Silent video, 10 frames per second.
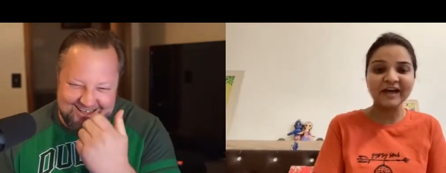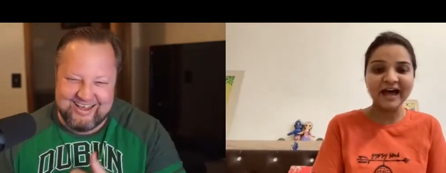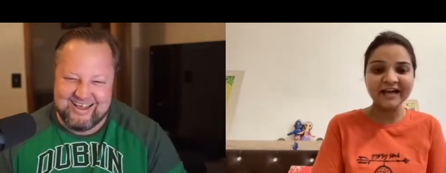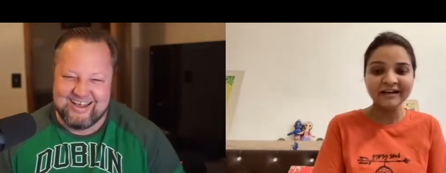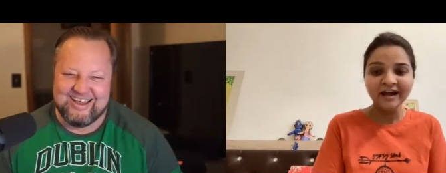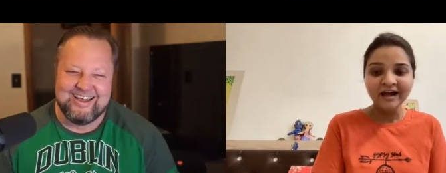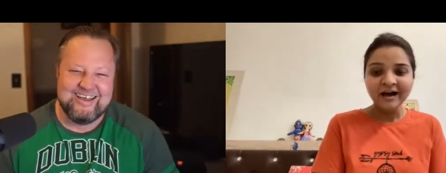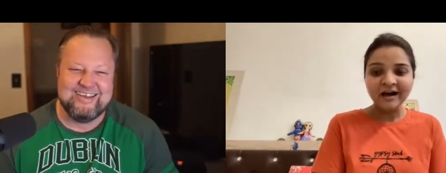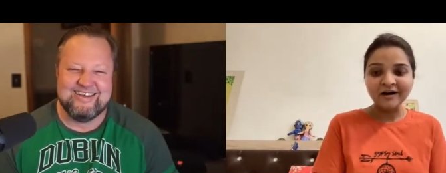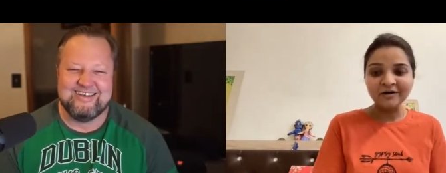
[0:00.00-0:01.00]
Speaker 1: And
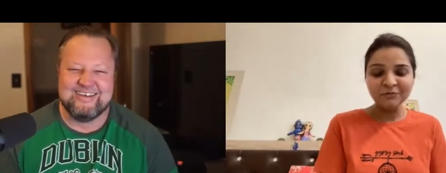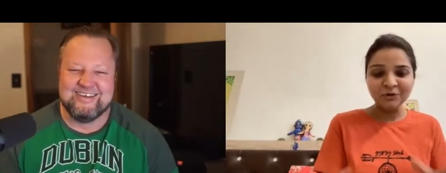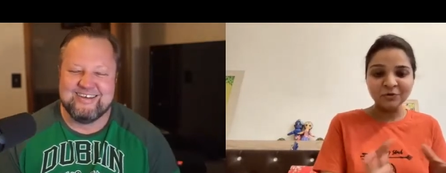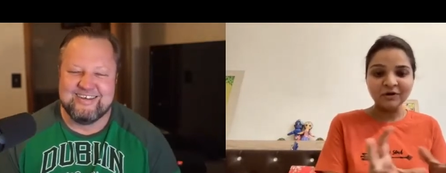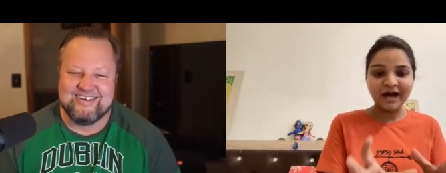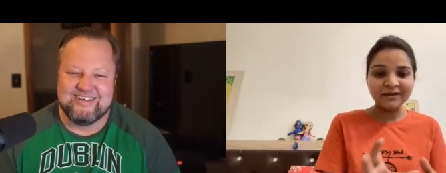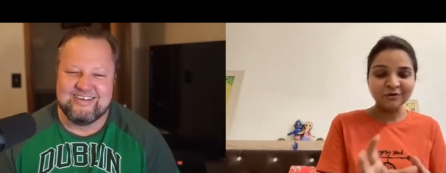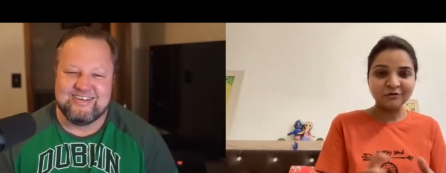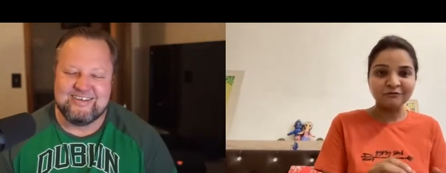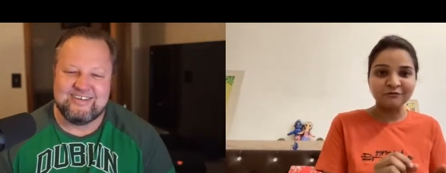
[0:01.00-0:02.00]
uh, you kind
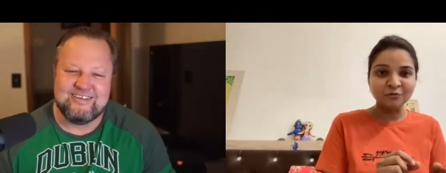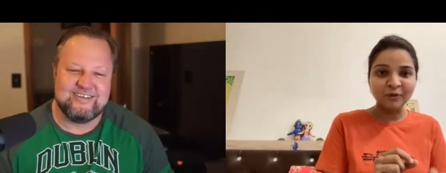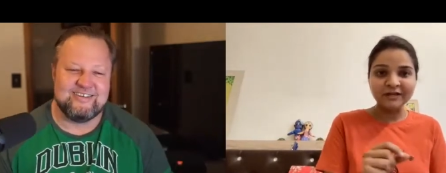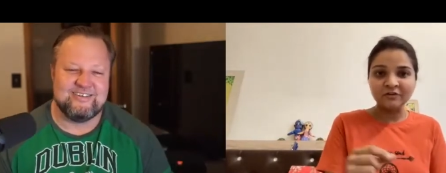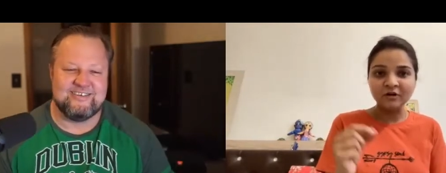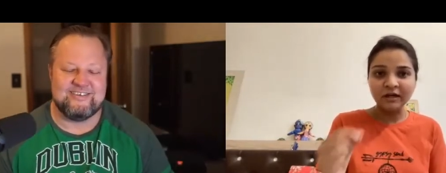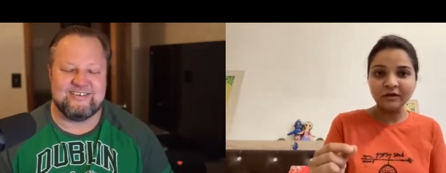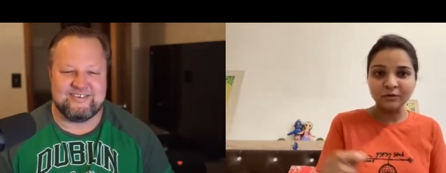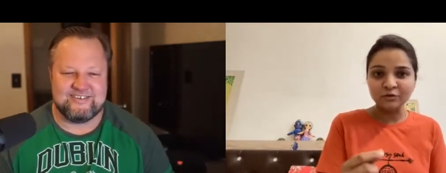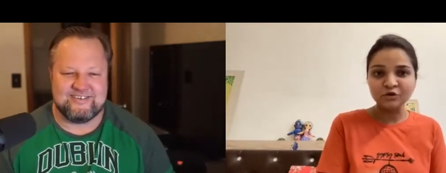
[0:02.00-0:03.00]
of went really
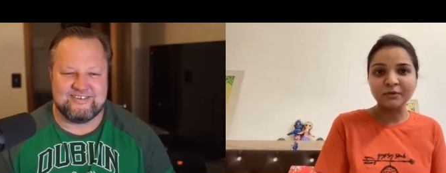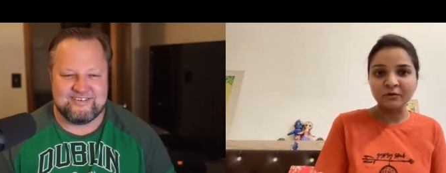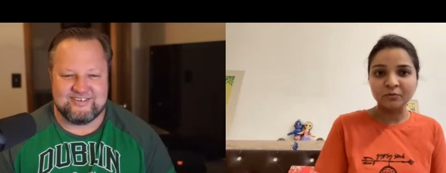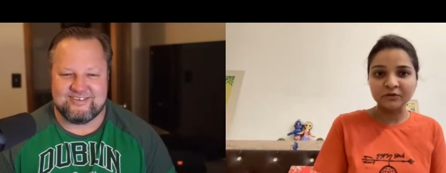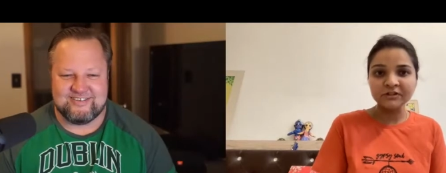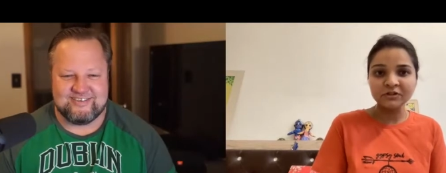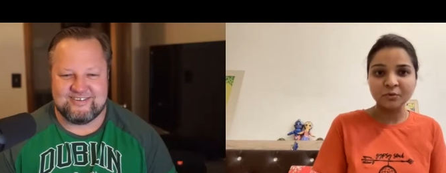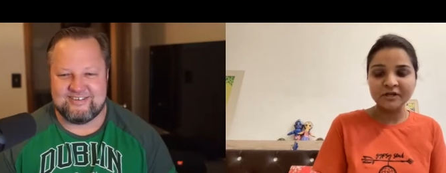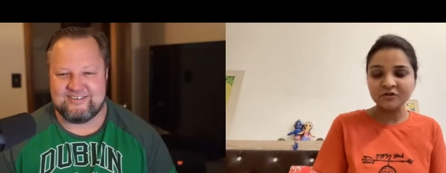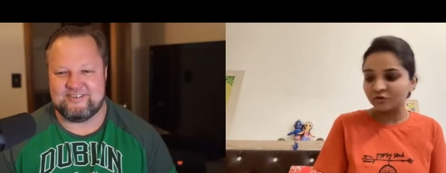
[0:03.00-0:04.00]
close to my first
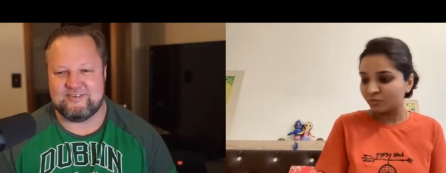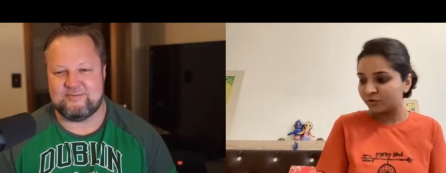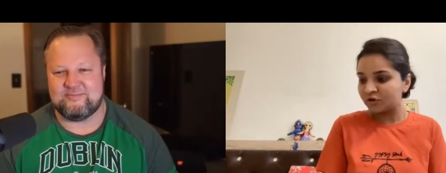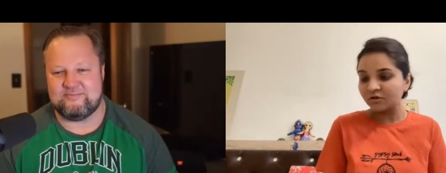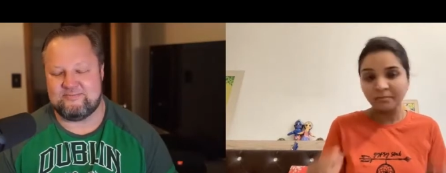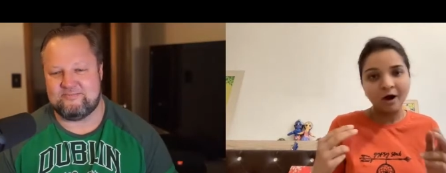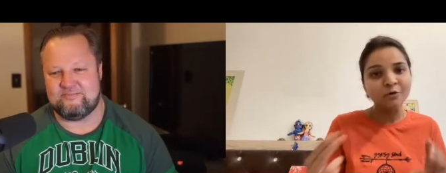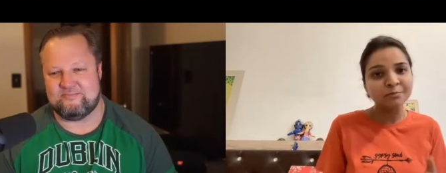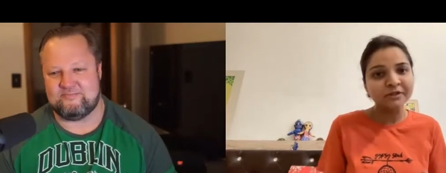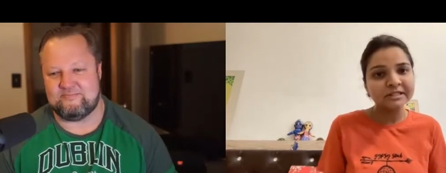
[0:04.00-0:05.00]
question, which is
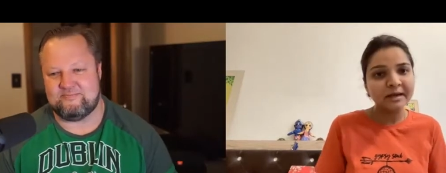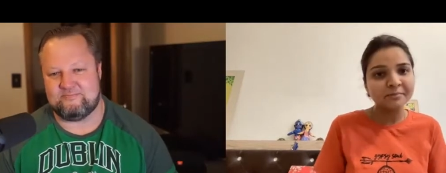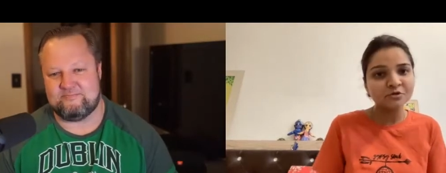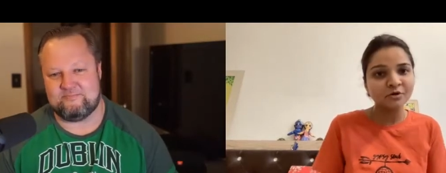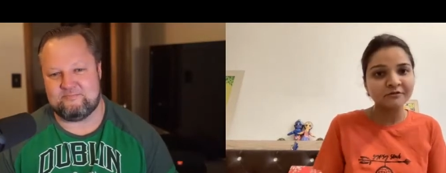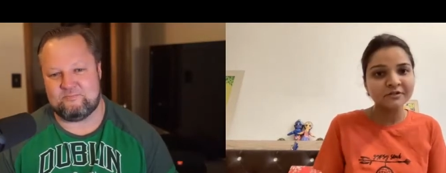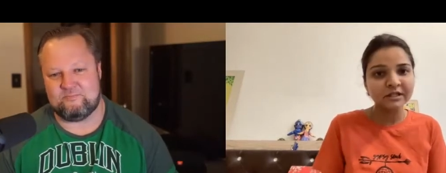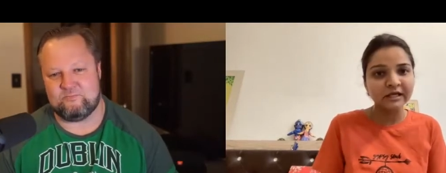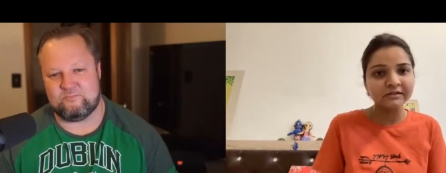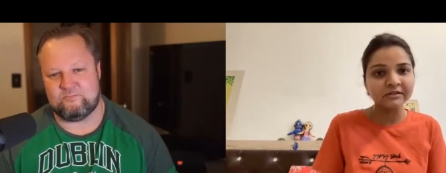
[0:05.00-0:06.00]
about perception of
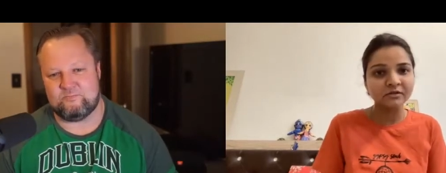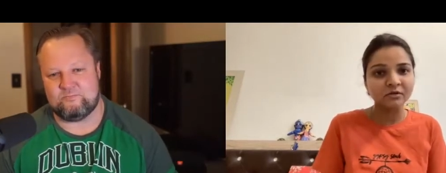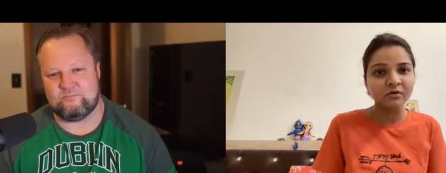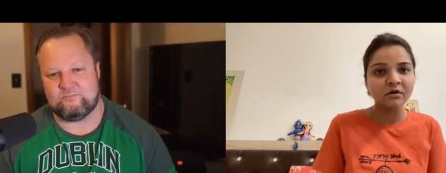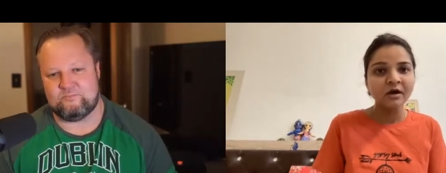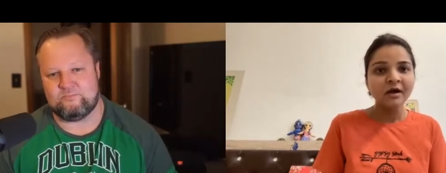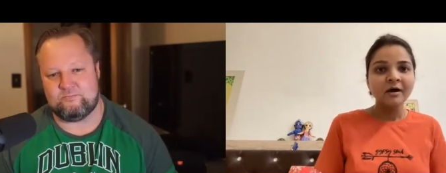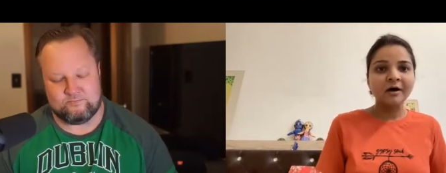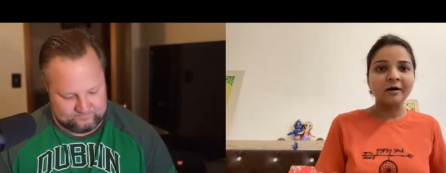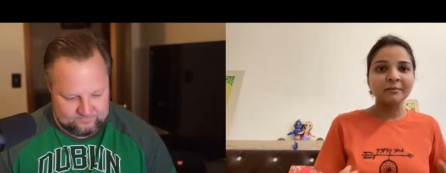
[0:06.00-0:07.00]
sales, you know,
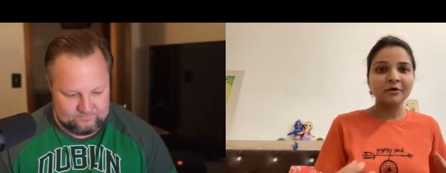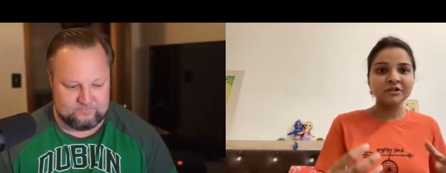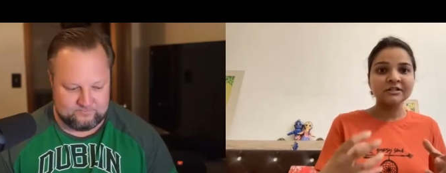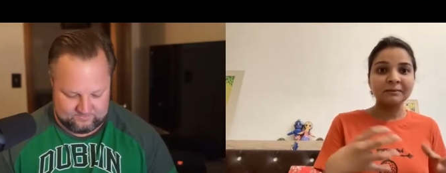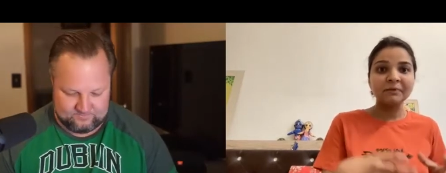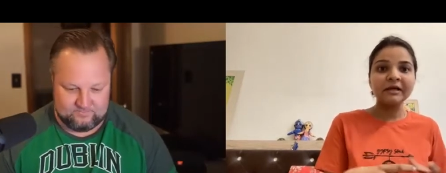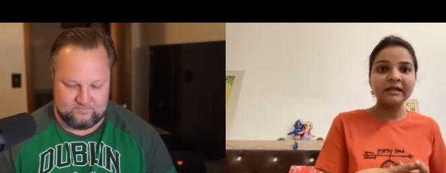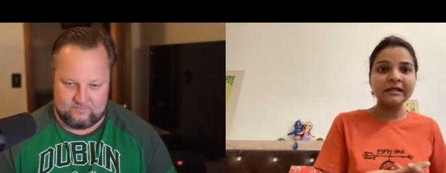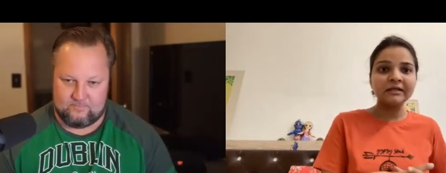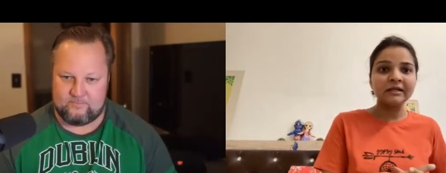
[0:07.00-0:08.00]
uh, because
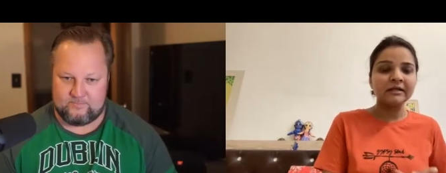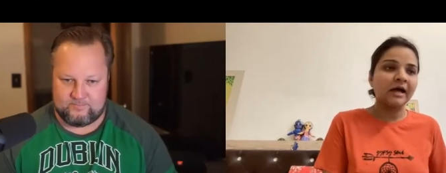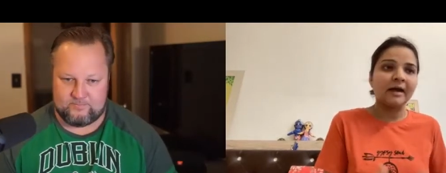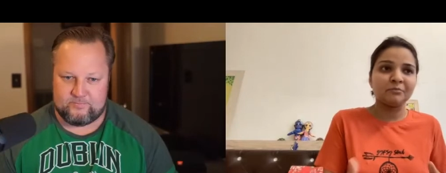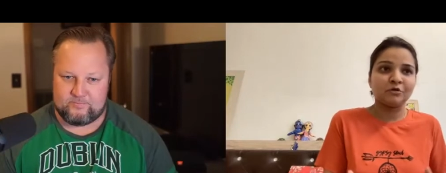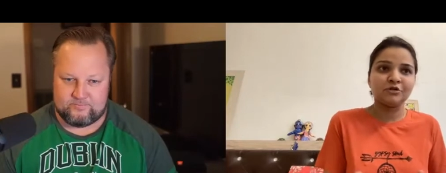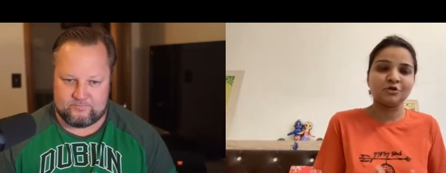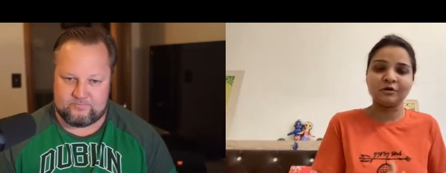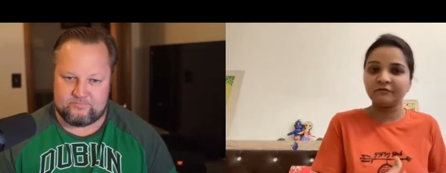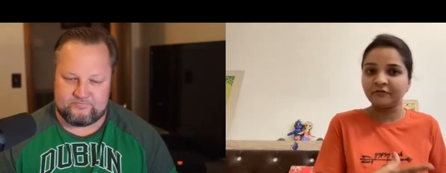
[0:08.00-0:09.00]
typically in India, I'm not
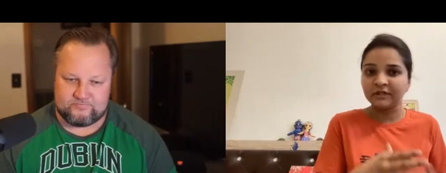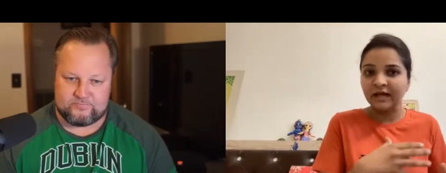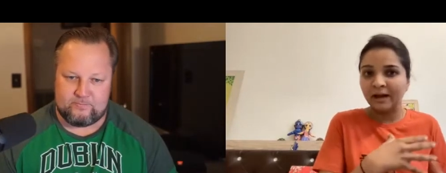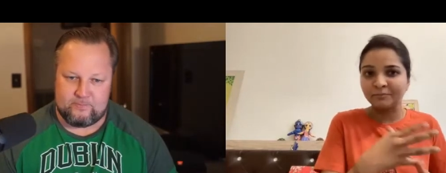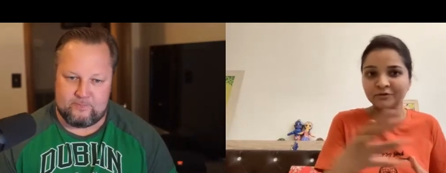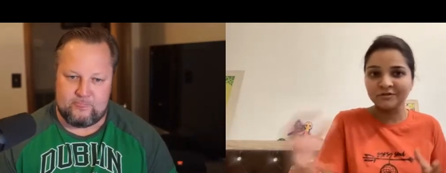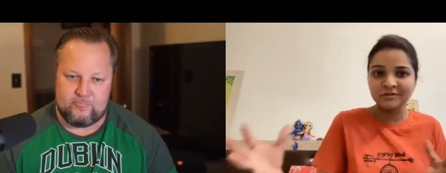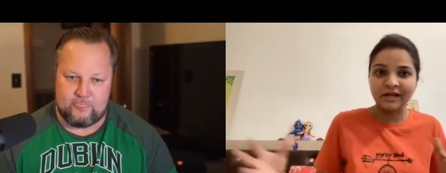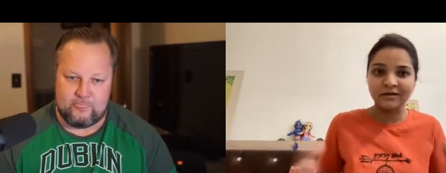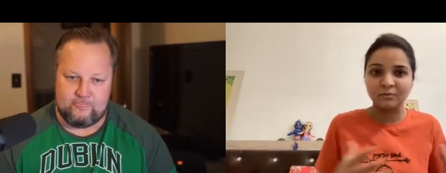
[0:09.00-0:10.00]
sure if it happens
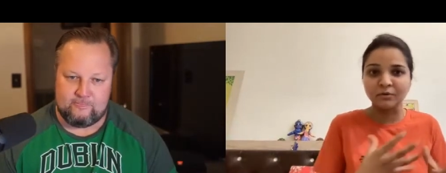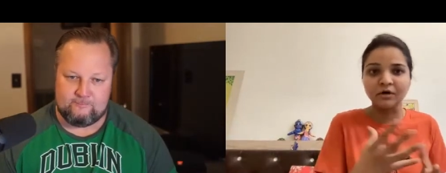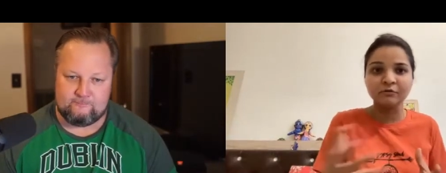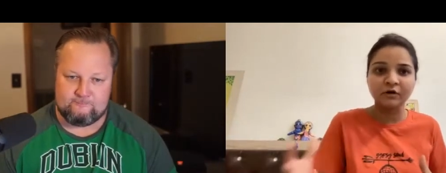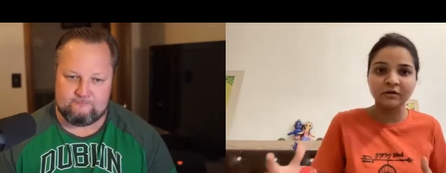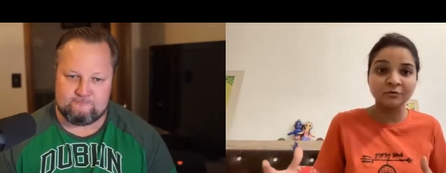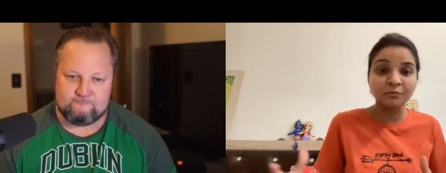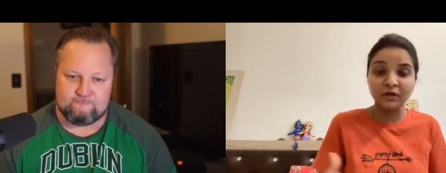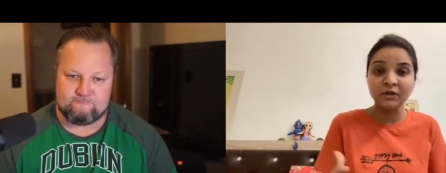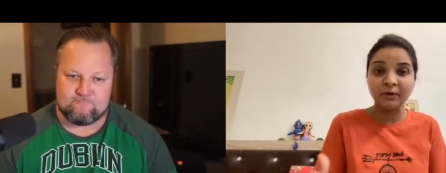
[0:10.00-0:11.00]
like a world,
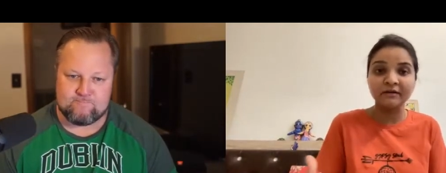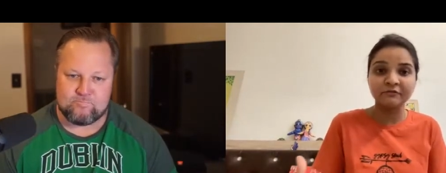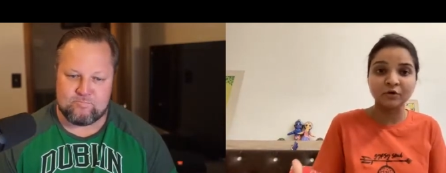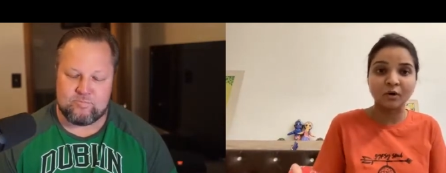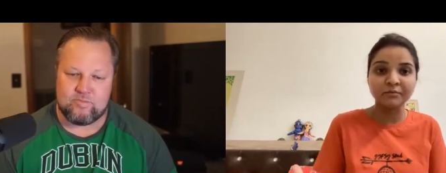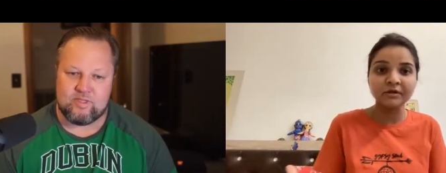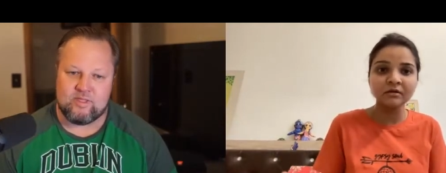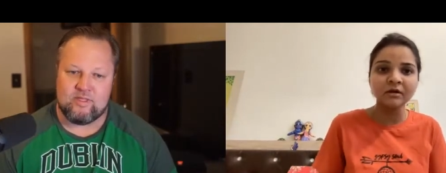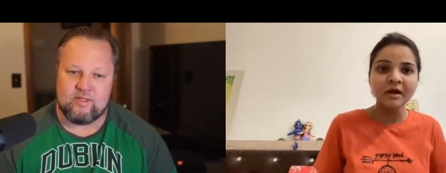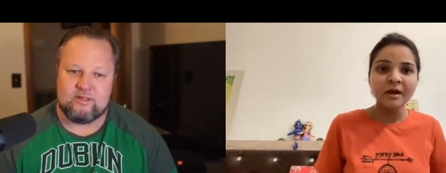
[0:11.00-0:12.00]
worldwide phenomenon,